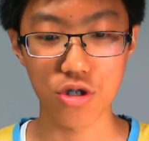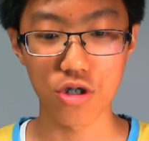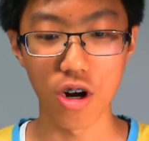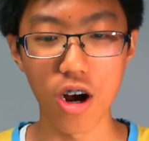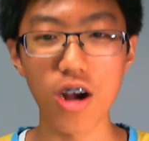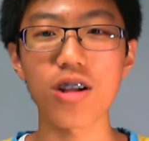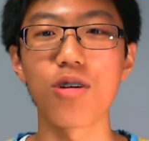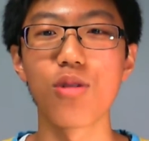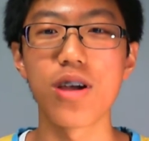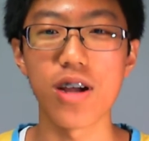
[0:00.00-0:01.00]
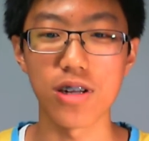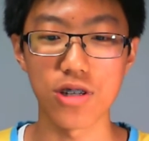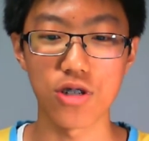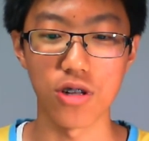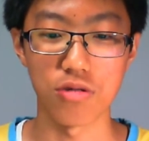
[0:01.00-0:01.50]
chunk away at
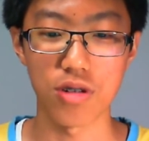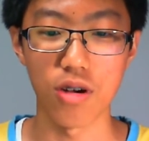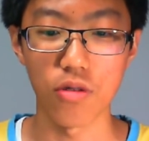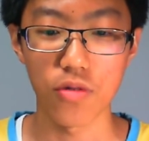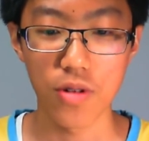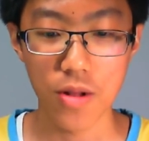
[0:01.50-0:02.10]
each other's health.